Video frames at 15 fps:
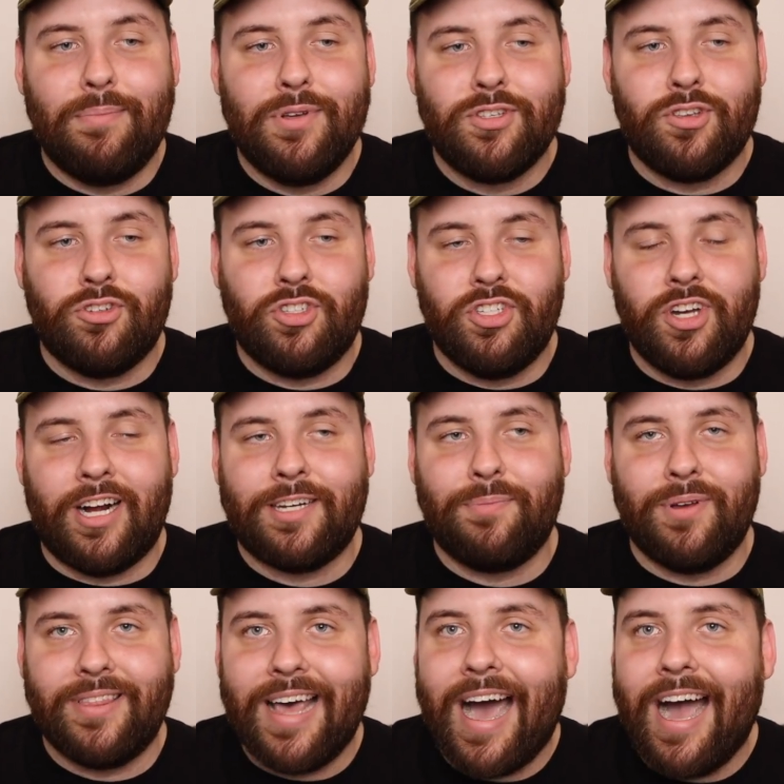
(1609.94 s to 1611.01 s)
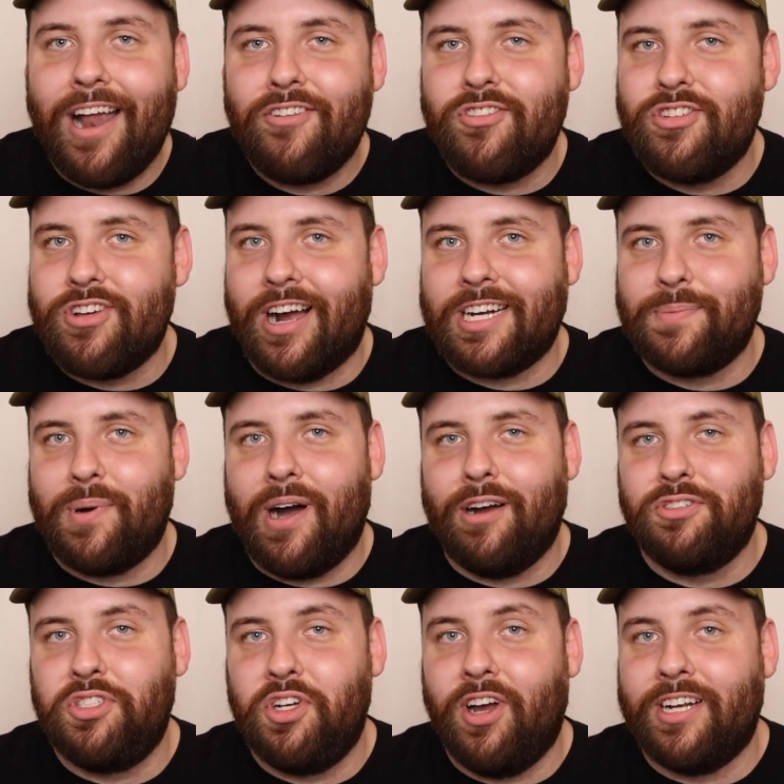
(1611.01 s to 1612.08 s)
So she talked about that. She talked about
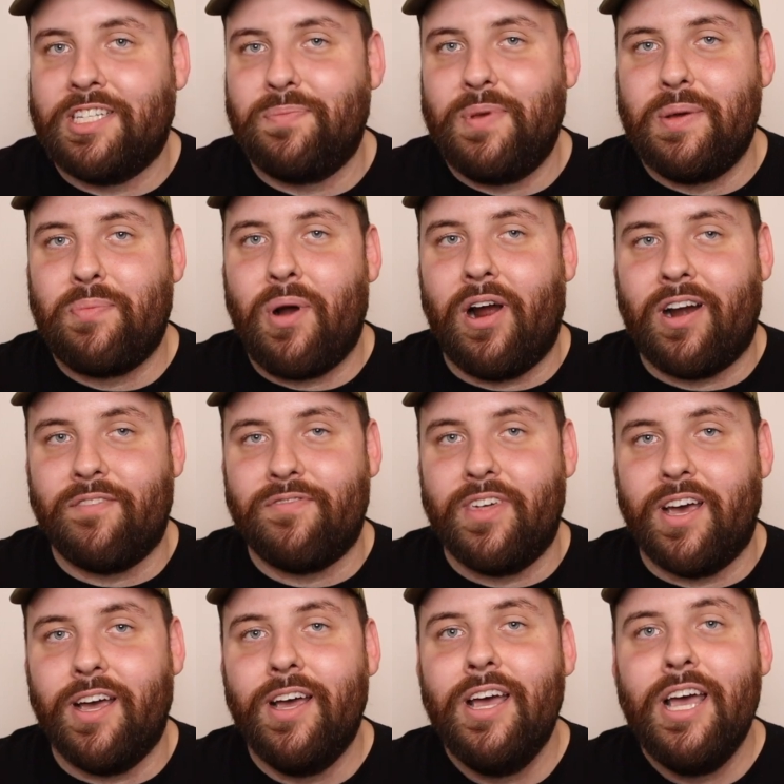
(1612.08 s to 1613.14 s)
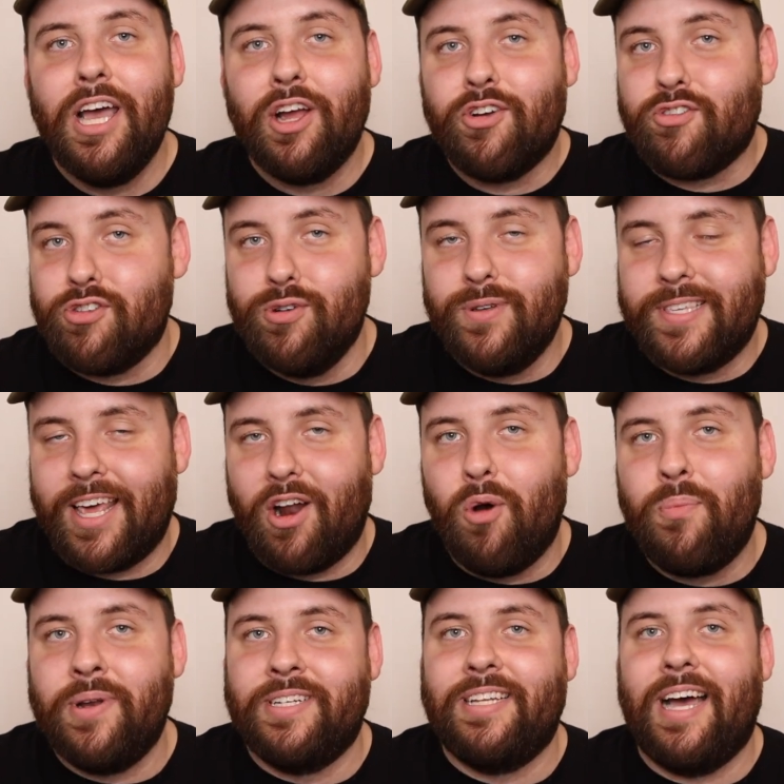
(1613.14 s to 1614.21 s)
how she got to be a part of the cruise that
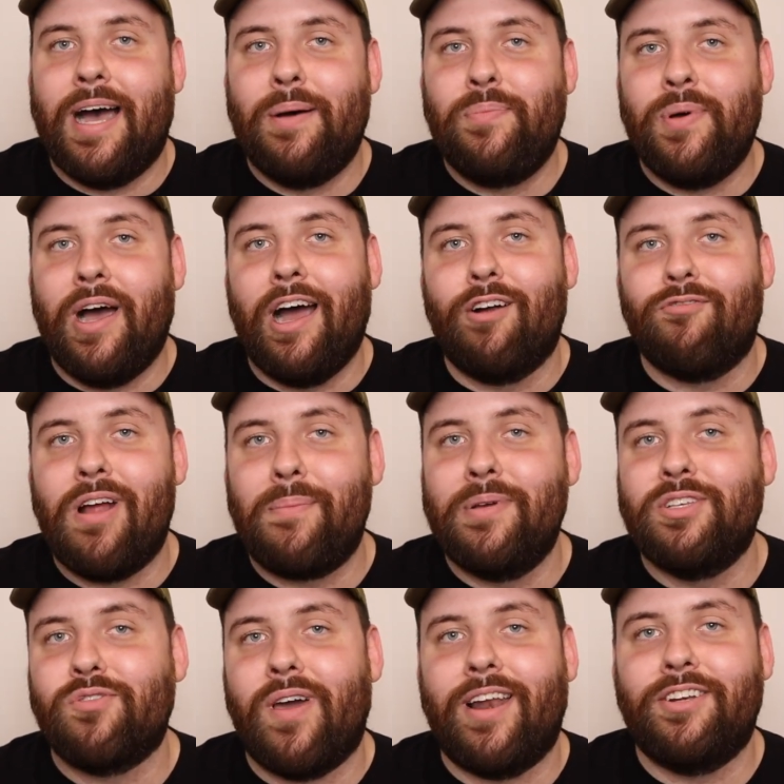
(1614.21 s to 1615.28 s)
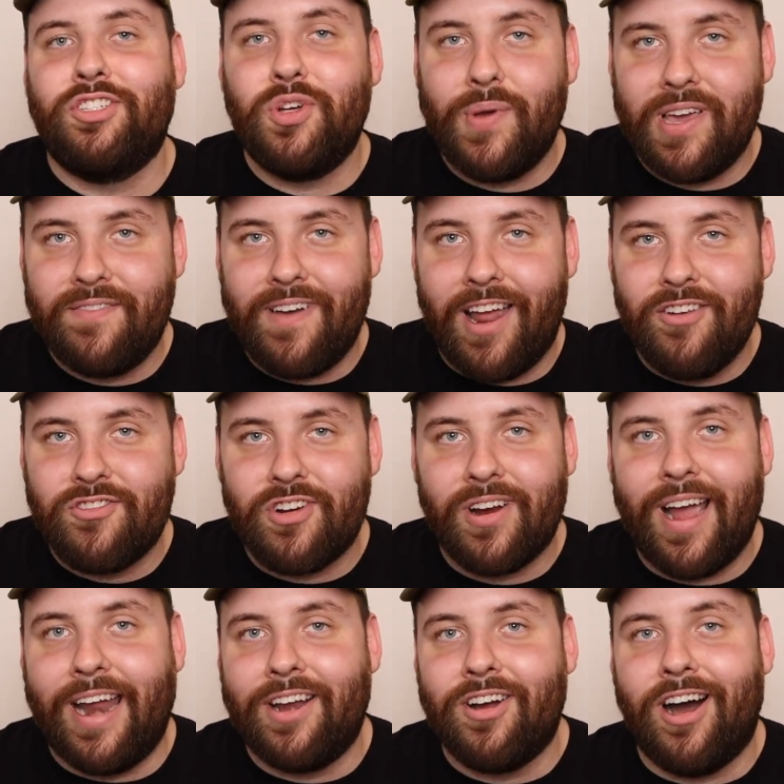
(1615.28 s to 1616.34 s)
opened up Remy's Ratatouille
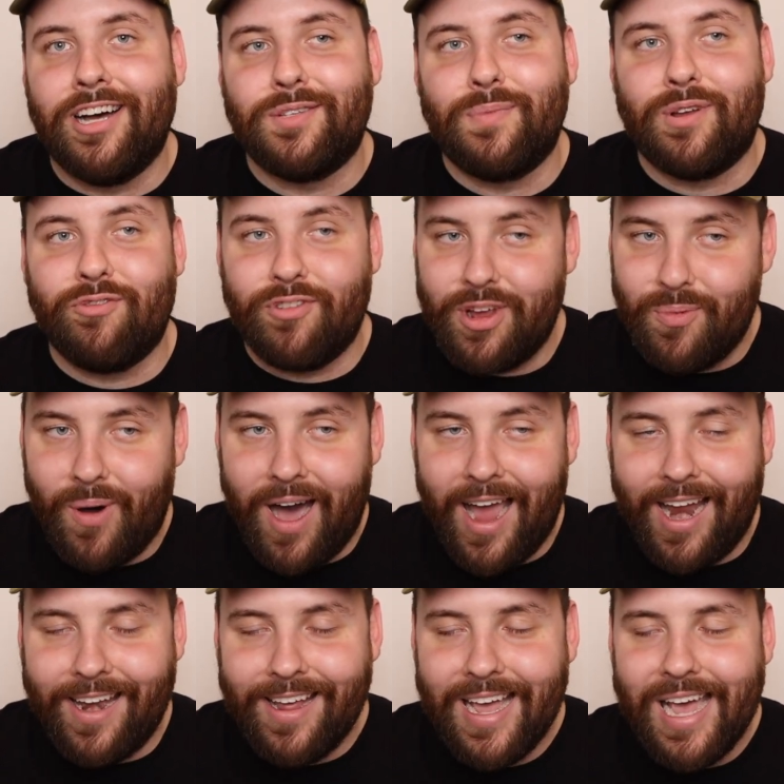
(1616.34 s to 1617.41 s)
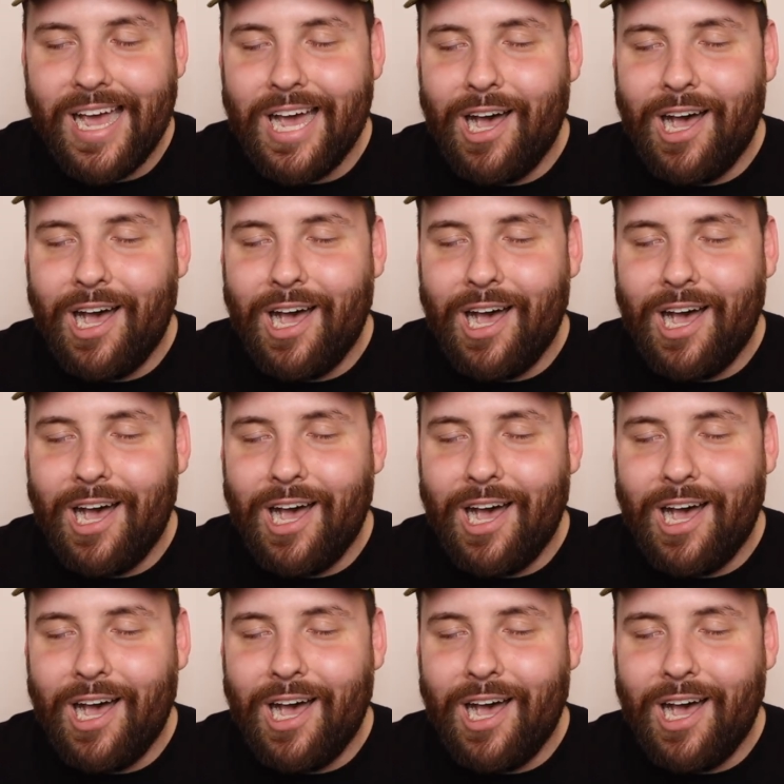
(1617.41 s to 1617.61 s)
Adventure and Cosmic Rewind.